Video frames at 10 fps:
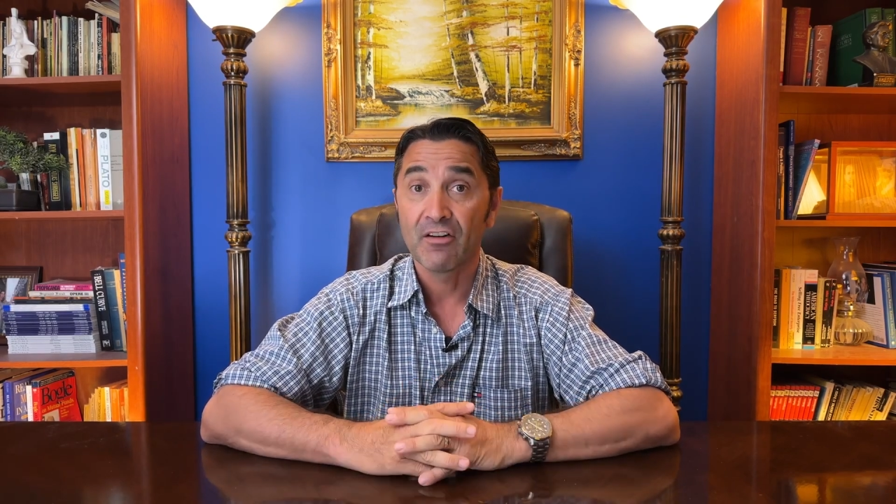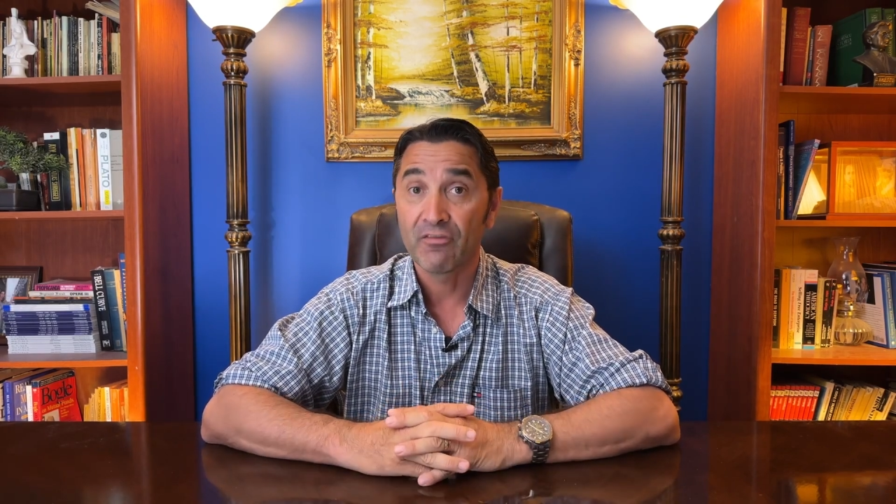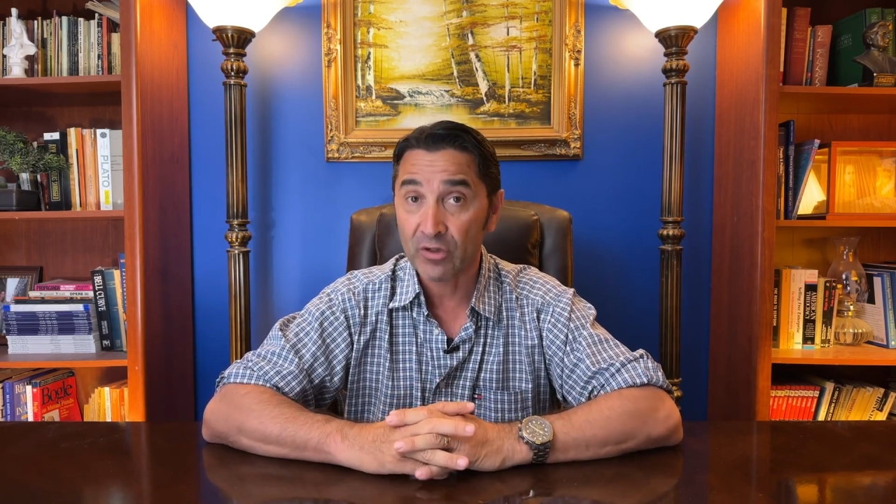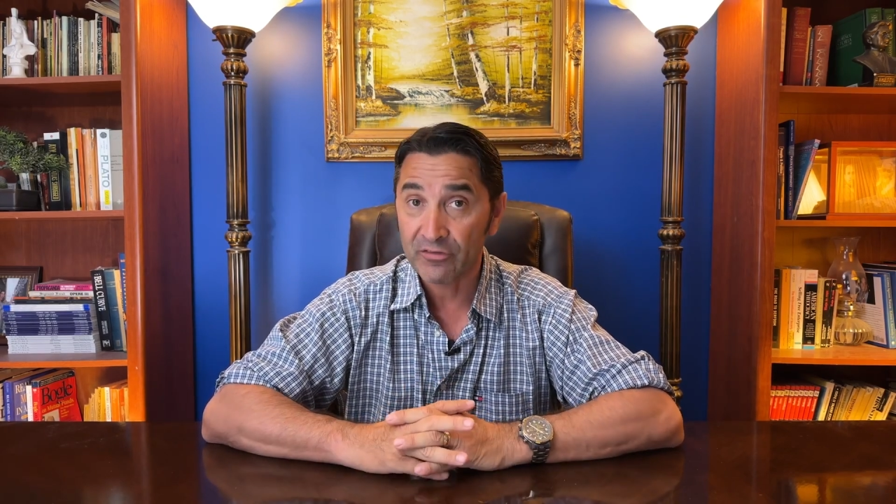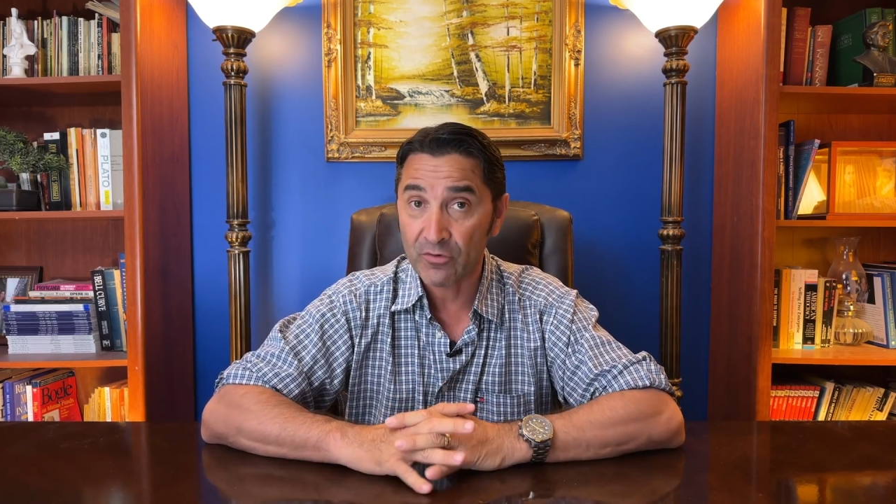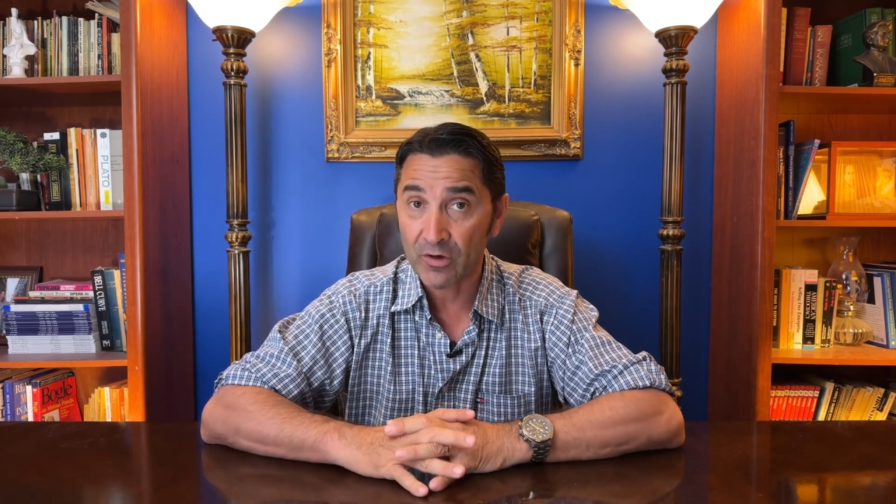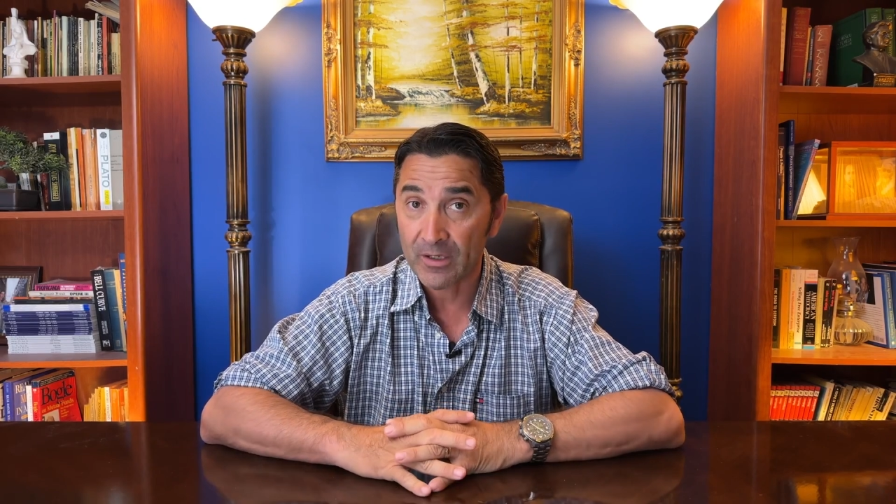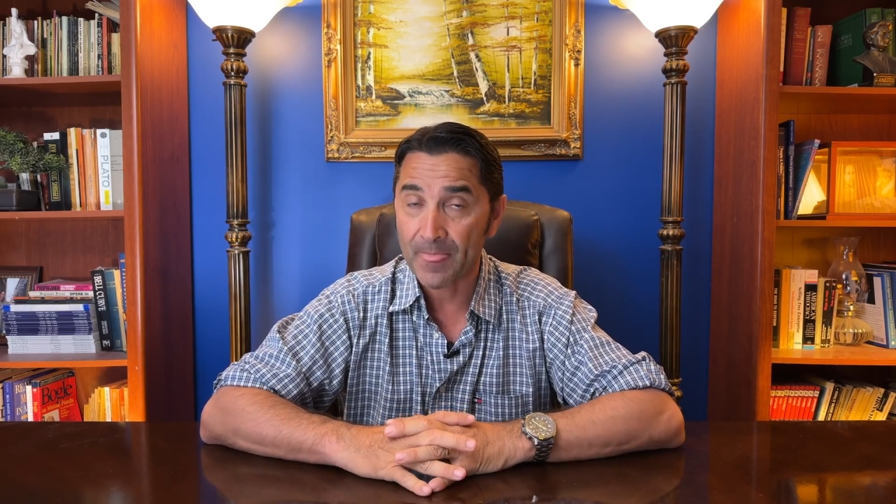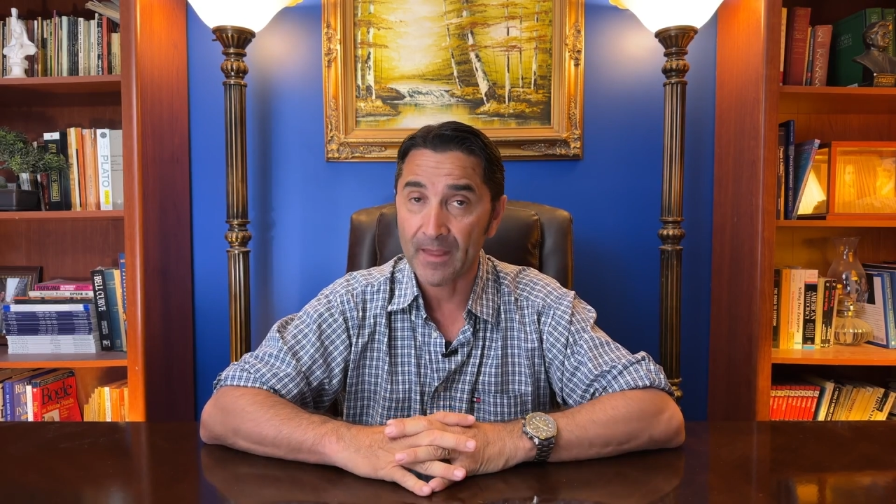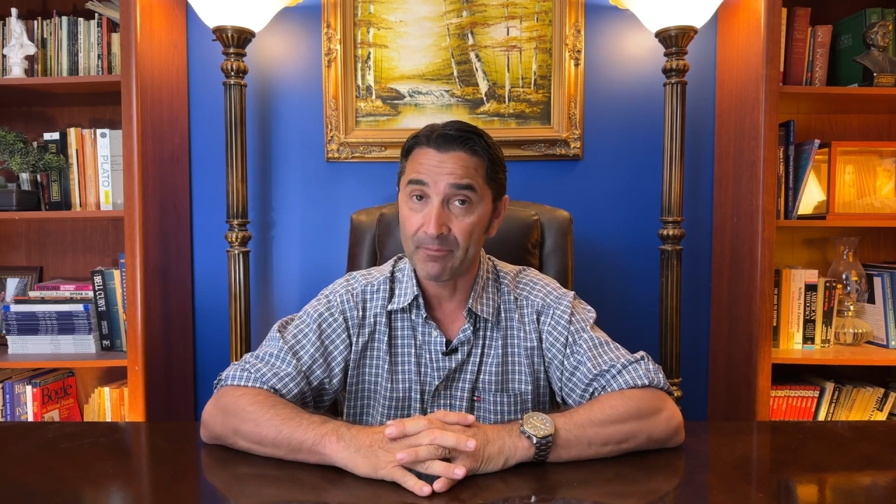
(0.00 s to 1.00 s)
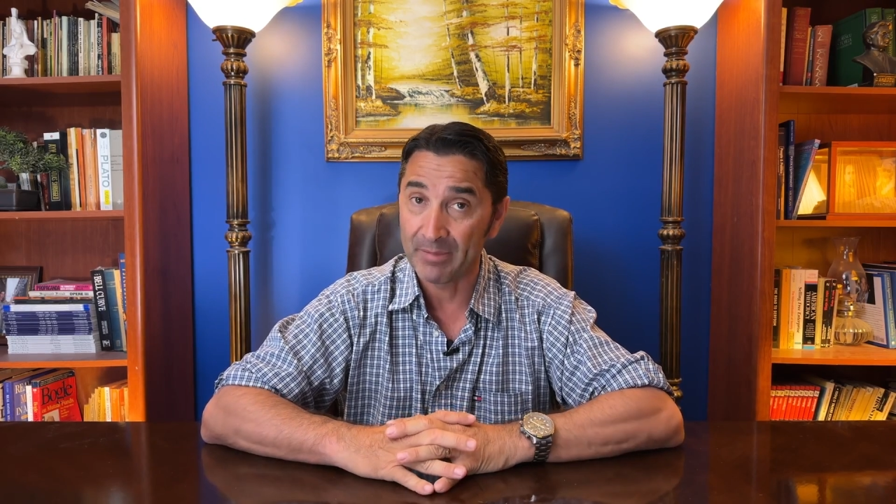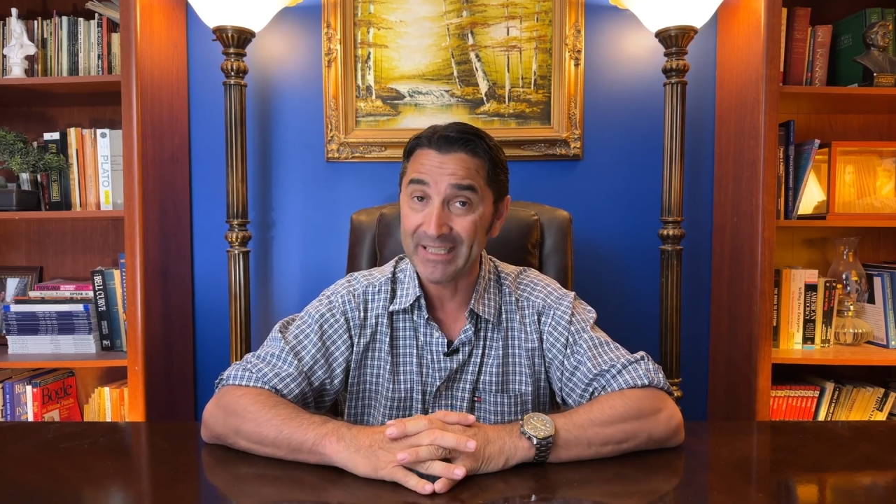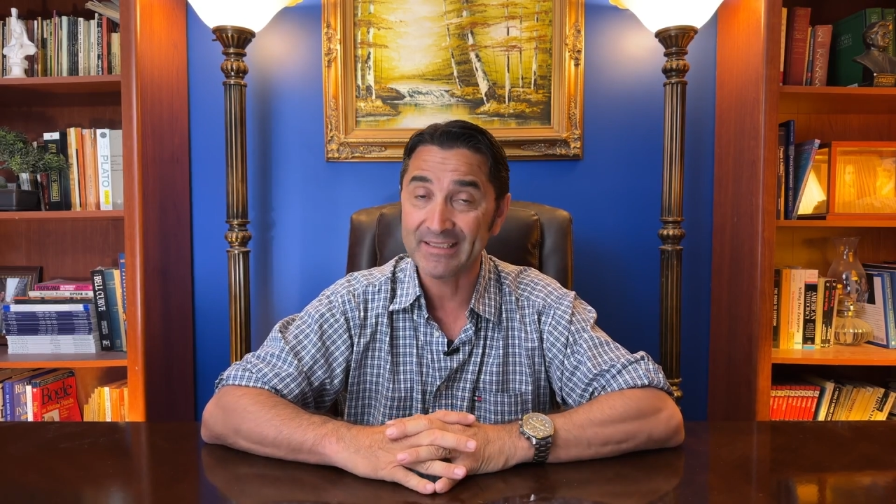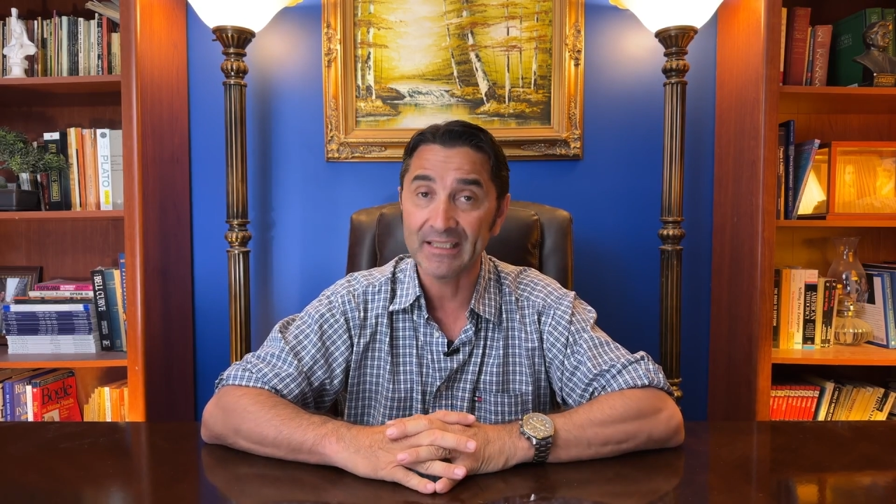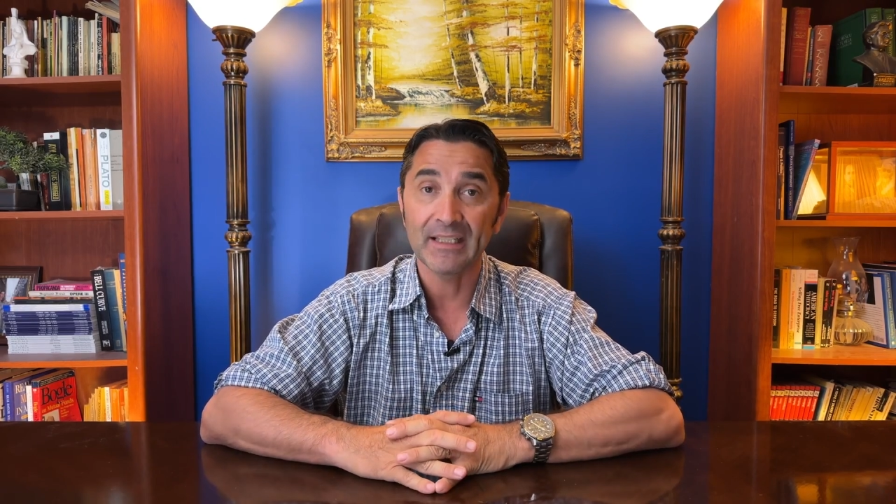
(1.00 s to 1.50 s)
44
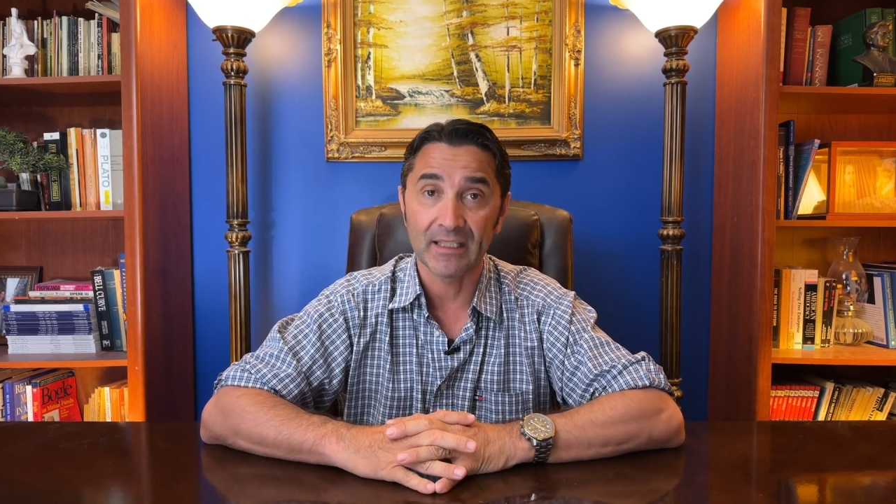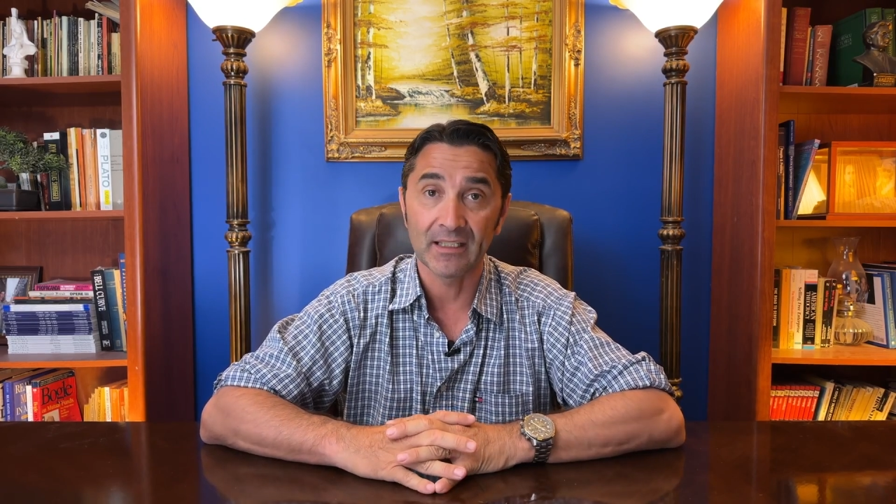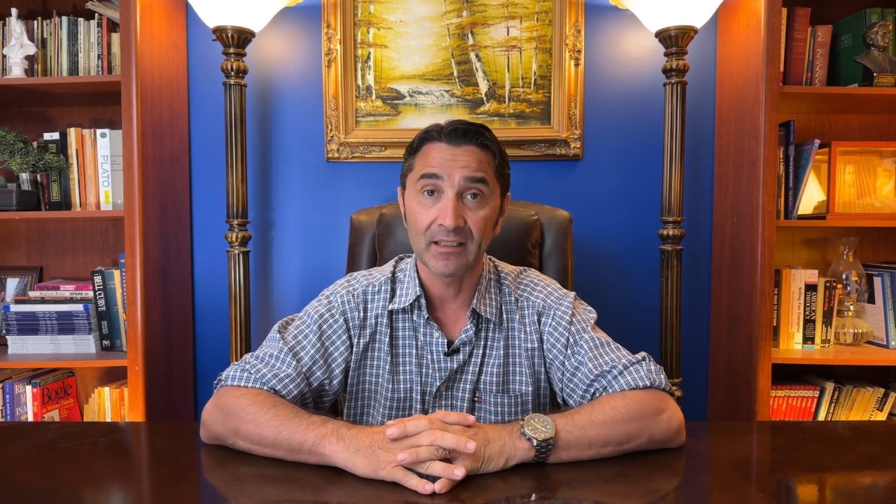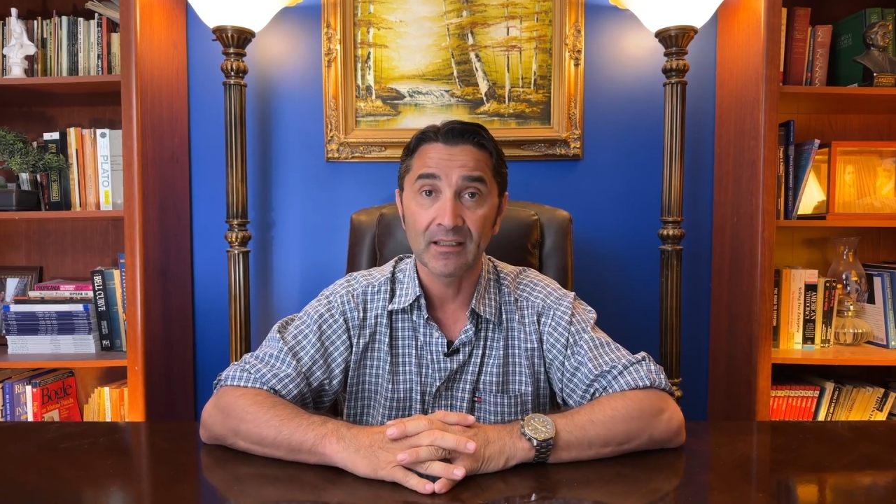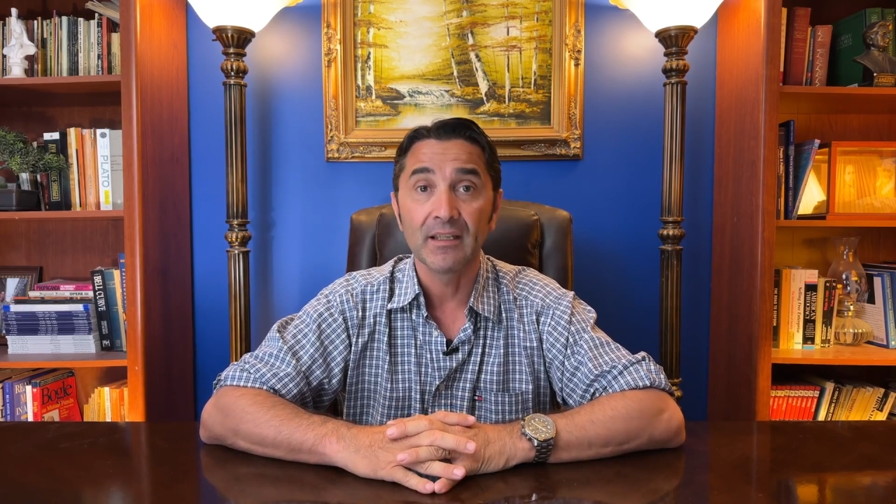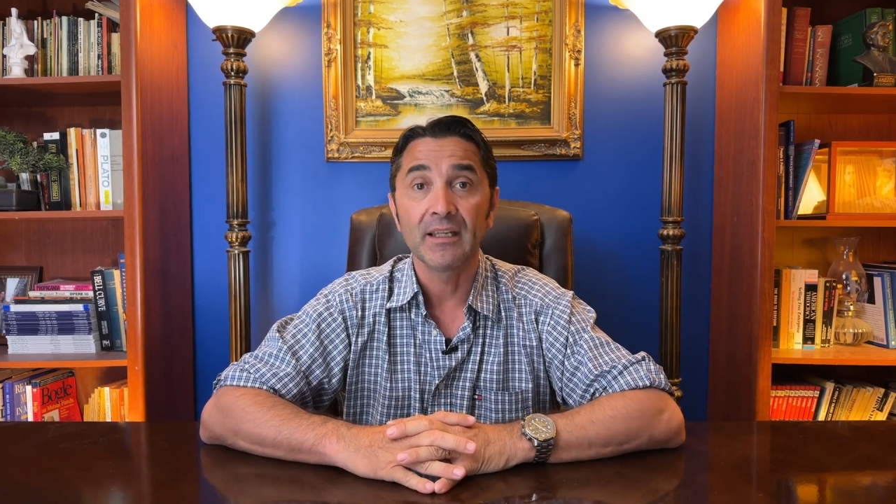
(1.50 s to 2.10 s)
BCE,